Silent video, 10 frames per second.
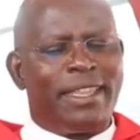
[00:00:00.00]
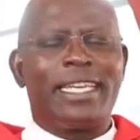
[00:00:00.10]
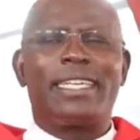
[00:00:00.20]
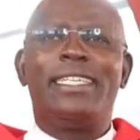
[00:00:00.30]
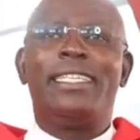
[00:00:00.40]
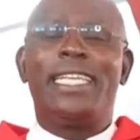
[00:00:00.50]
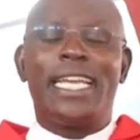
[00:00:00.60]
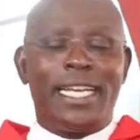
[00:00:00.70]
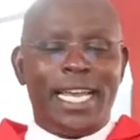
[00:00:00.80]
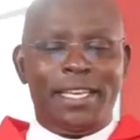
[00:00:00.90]
The
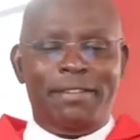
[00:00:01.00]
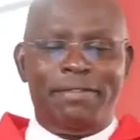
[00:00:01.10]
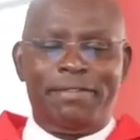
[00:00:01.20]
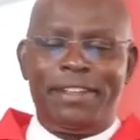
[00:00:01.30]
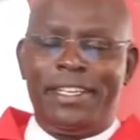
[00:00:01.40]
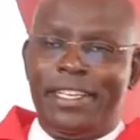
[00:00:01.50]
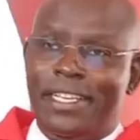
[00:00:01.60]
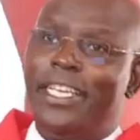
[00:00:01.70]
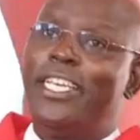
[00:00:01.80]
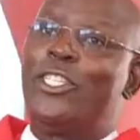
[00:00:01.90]
Christian life
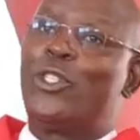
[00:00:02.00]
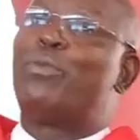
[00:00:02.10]
is